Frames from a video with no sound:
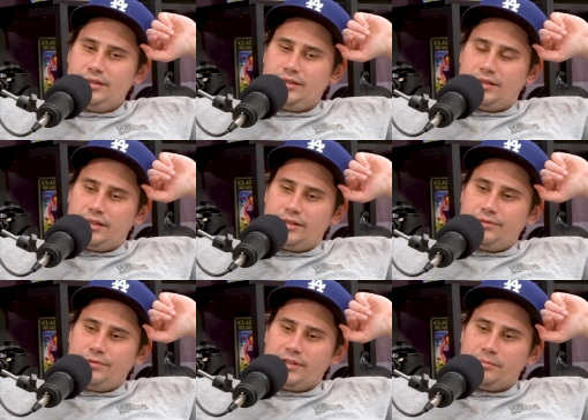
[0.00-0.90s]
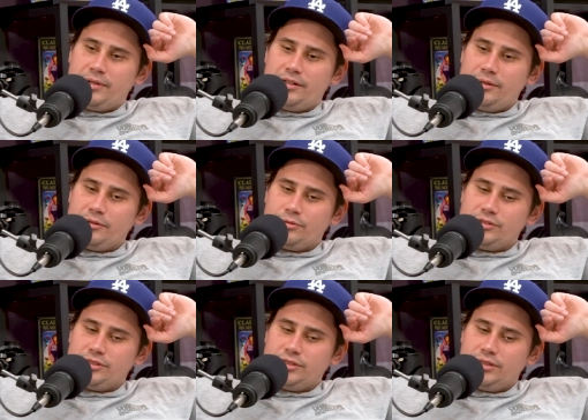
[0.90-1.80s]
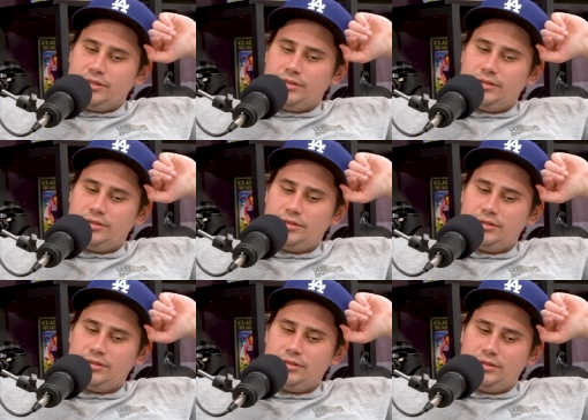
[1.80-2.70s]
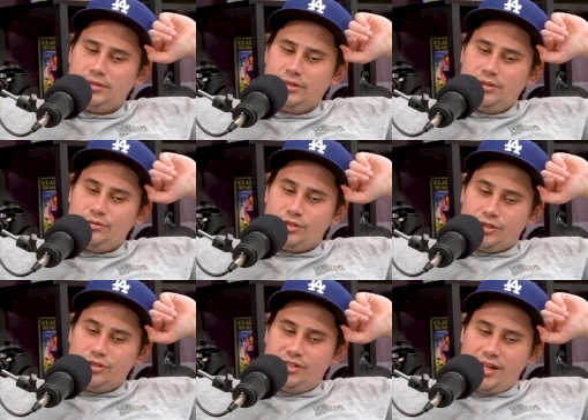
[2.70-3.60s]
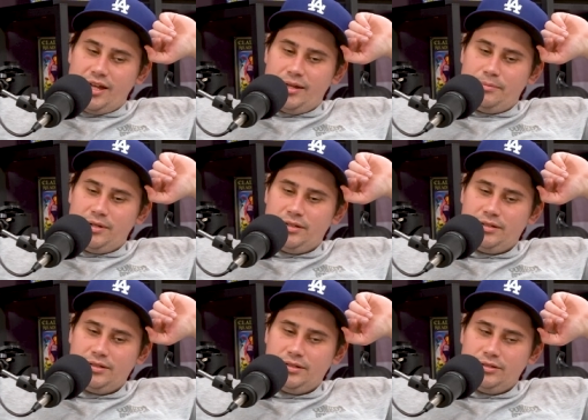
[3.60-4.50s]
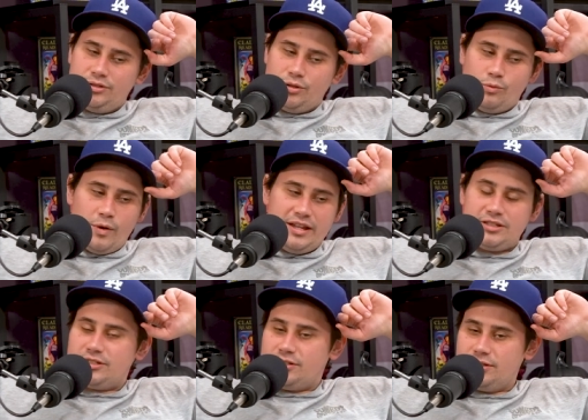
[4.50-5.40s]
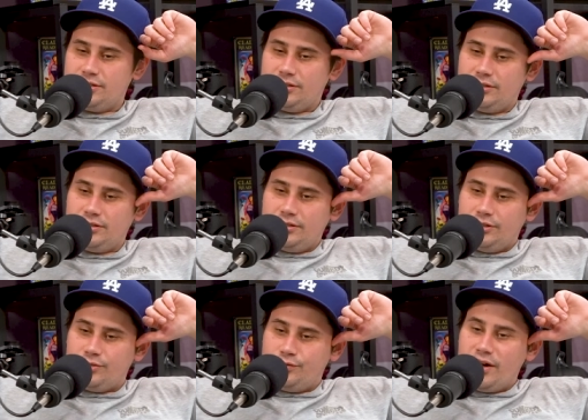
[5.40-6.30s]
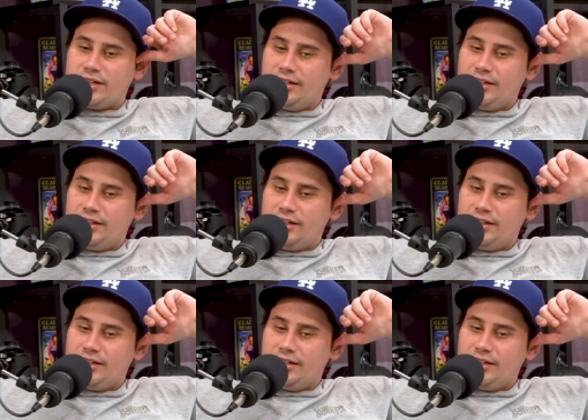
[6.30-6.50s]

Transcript: yeah, the fucking pandemic was uh it's a good time to waste your fucking